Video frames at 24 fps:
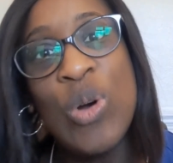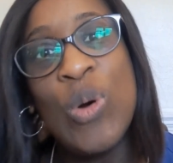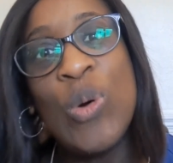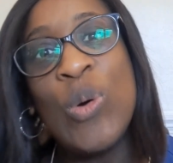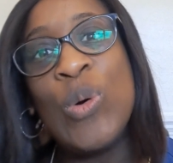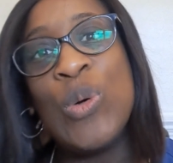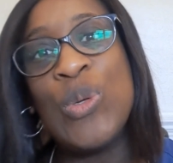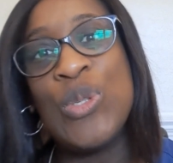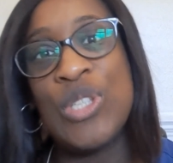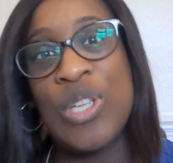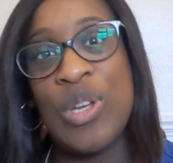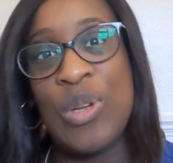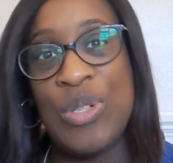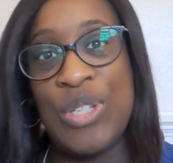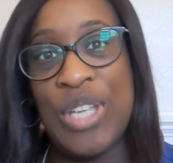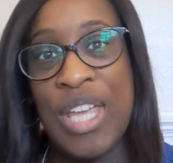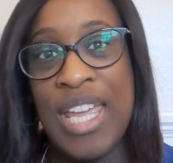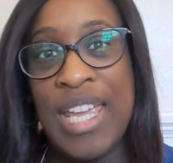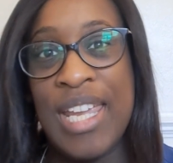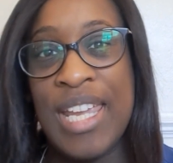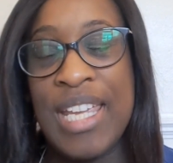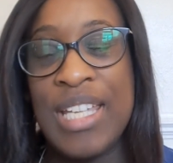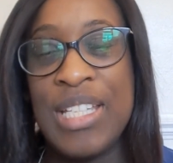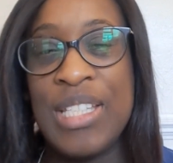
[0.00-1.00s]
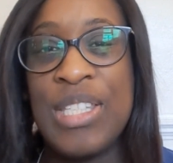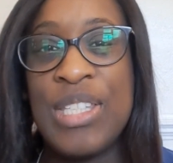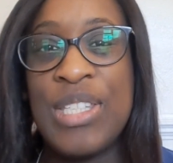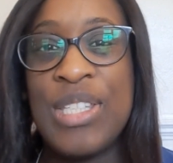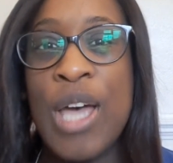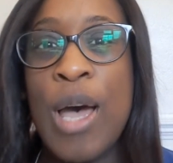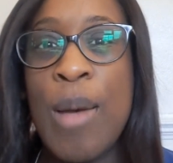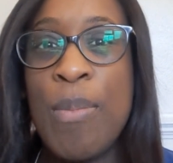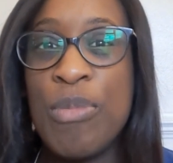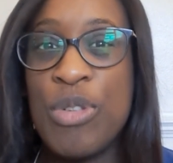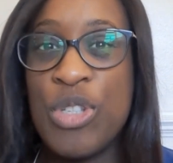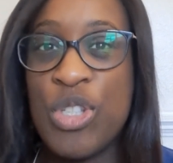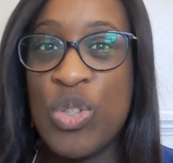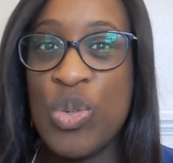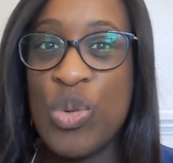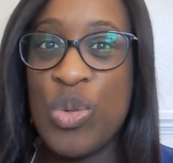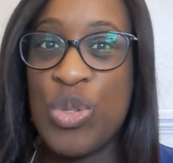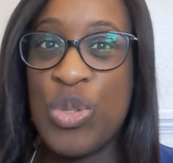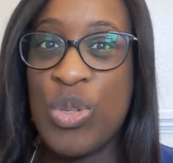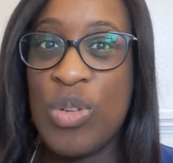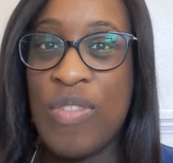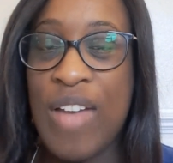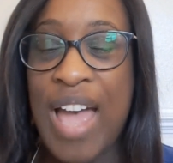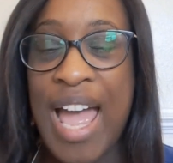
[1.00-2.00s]
also taking some
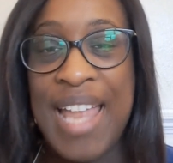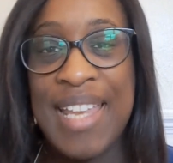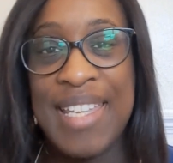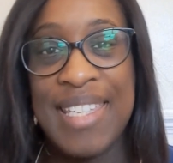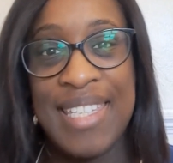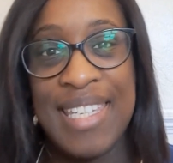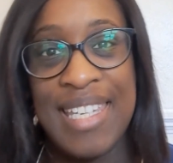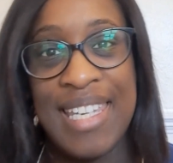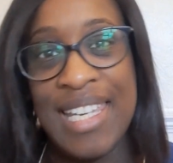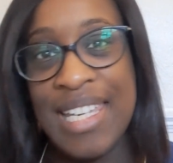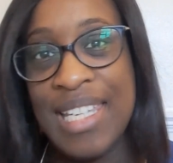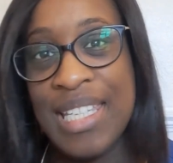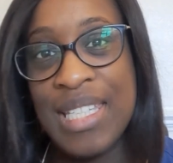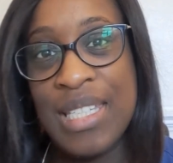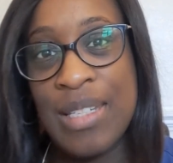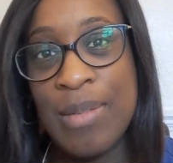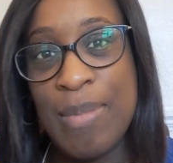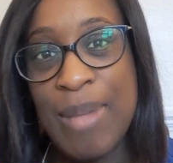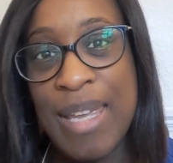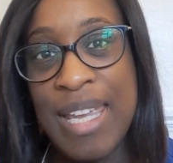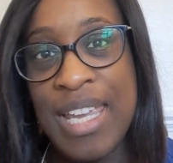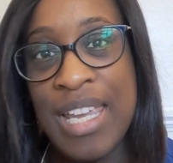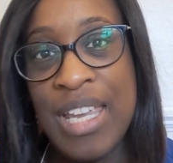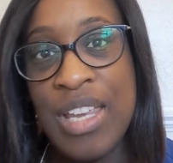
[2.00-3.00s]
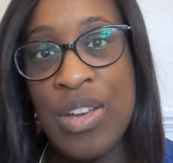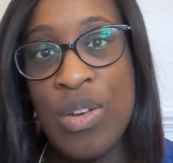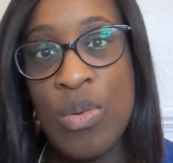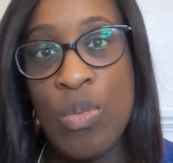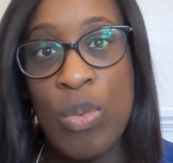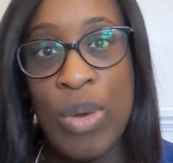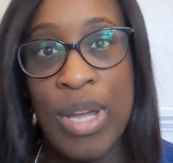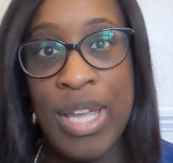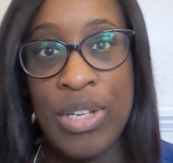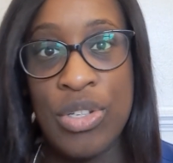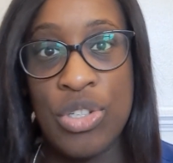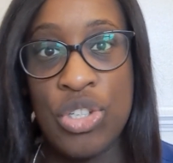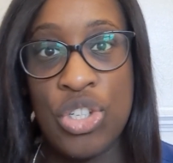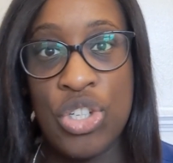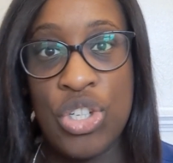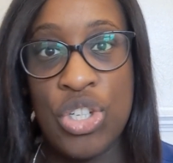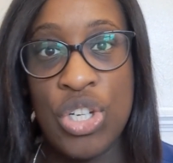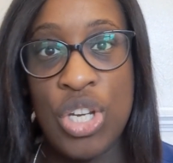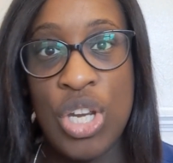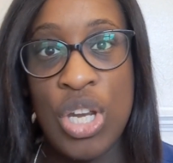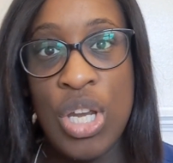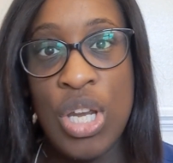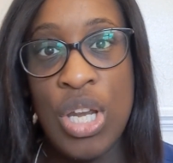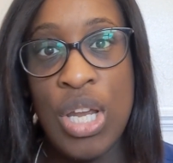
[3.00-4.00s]
sort of antihistamine,
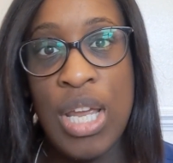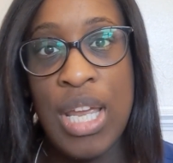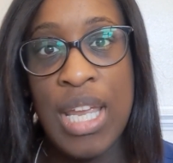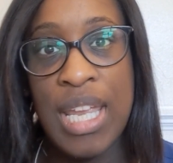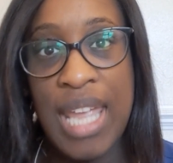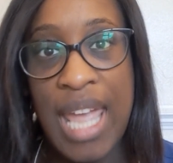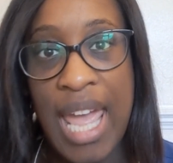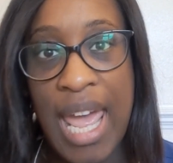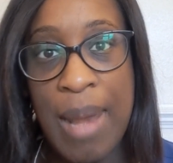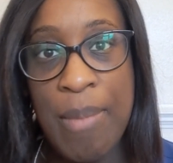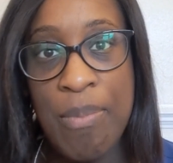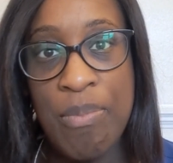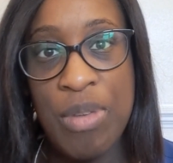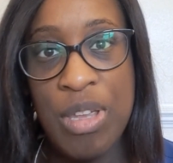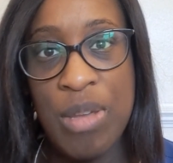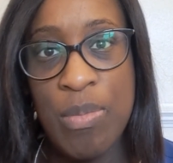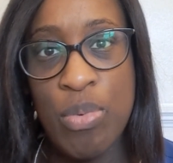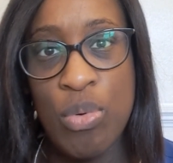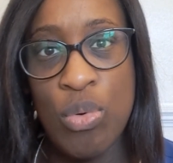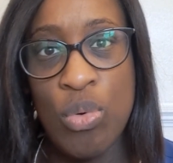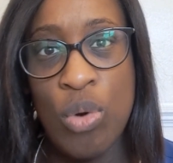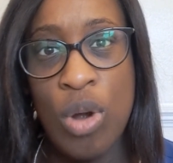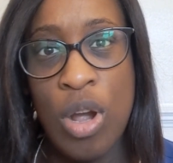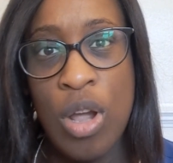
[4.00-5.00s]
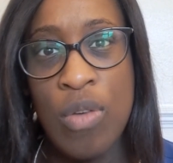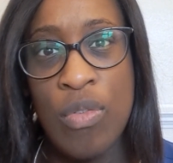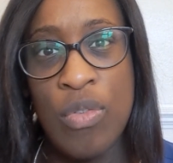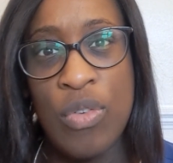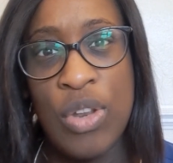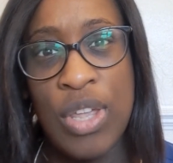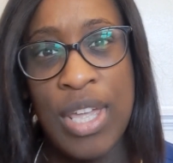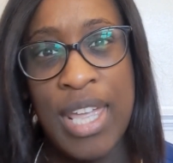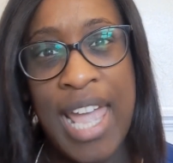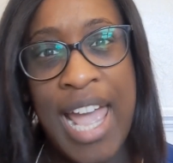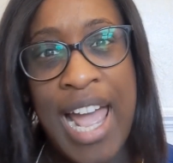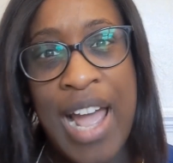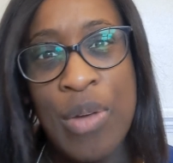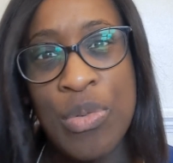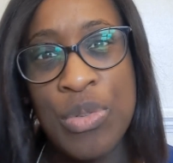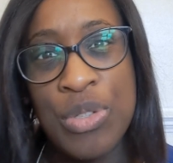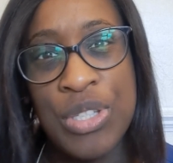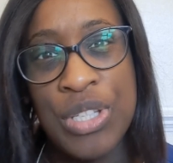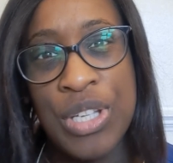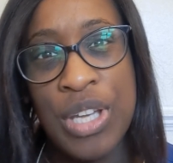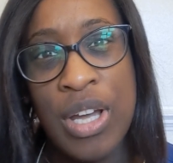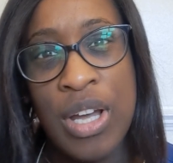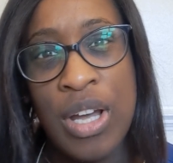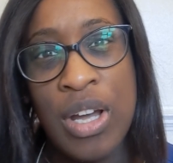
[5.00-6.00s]
which can be bought over the
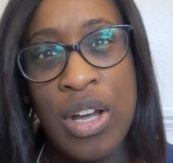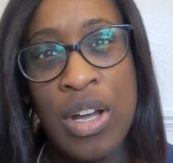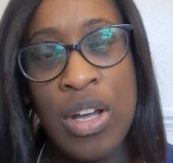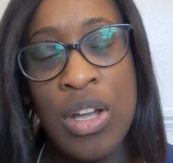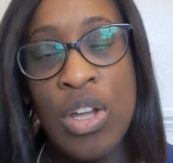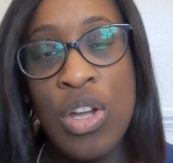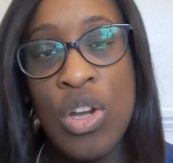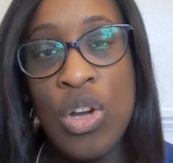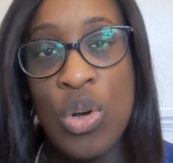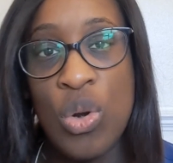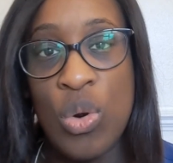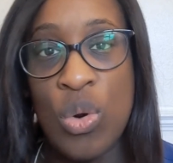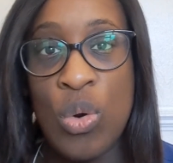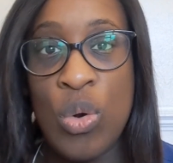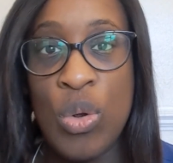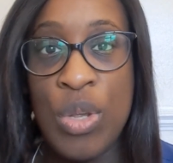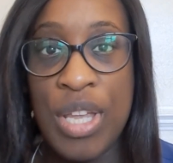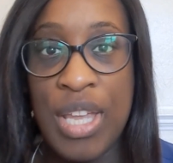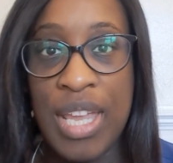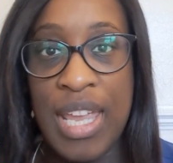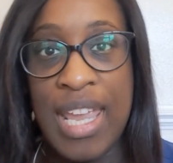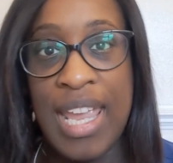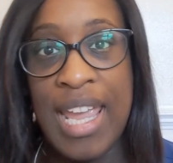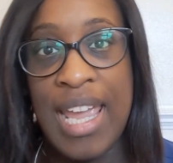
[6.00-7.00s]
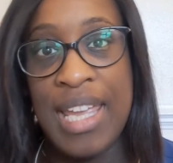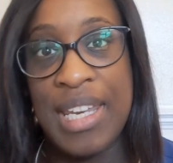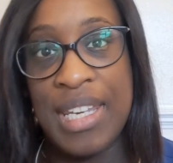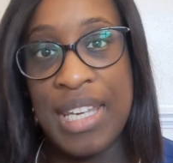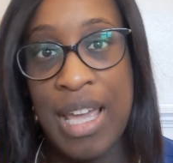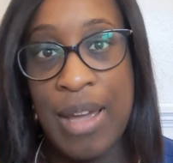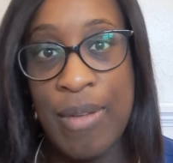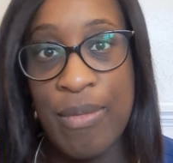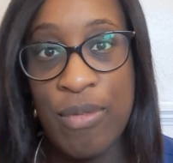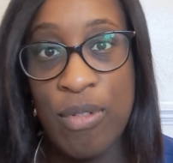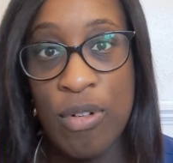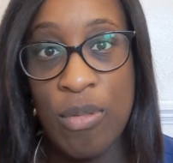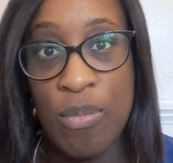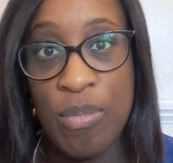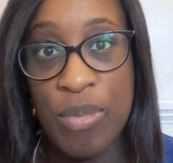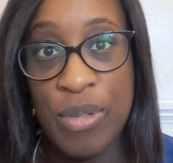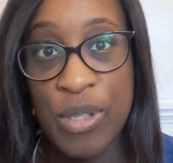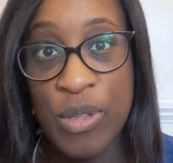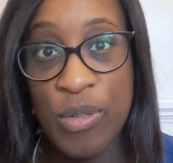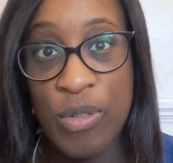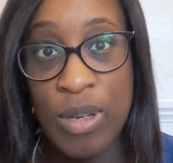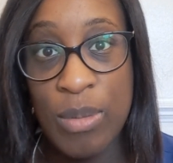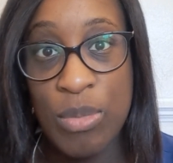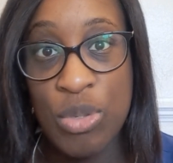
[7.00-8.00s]
counter, or you can get that from
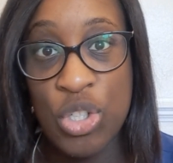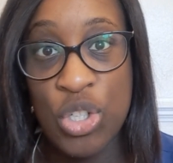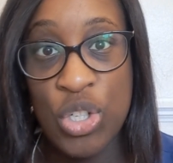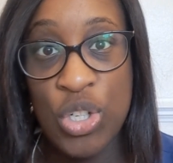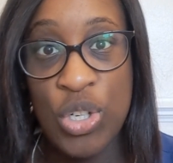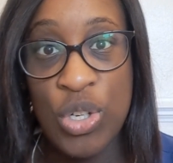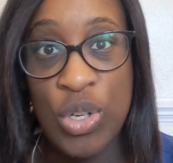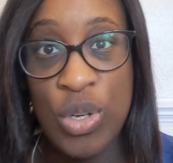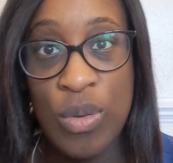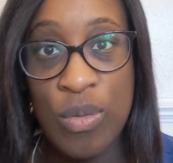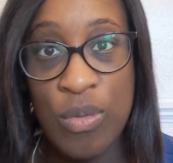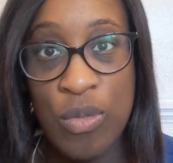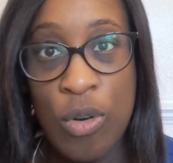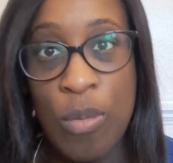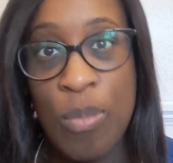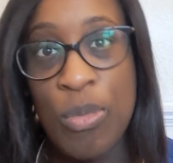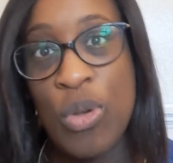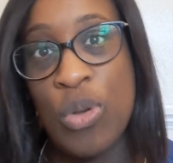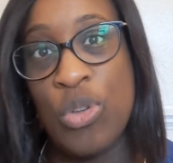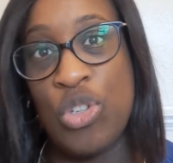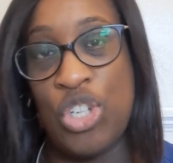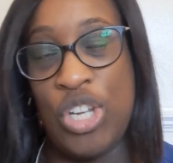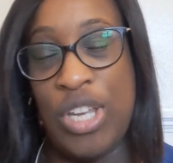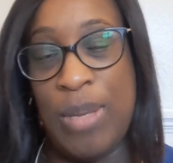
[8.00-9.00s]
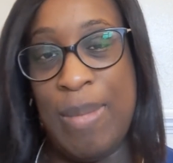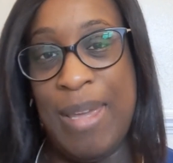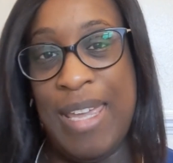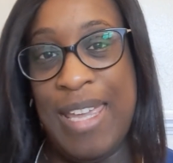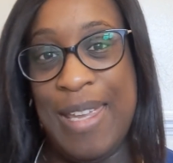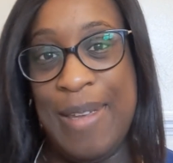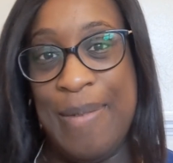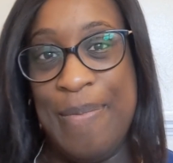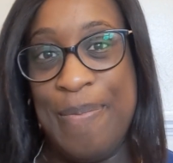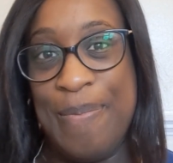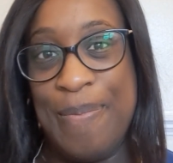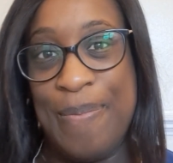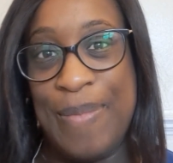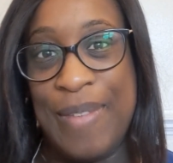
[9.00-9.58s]
prescription from your GP.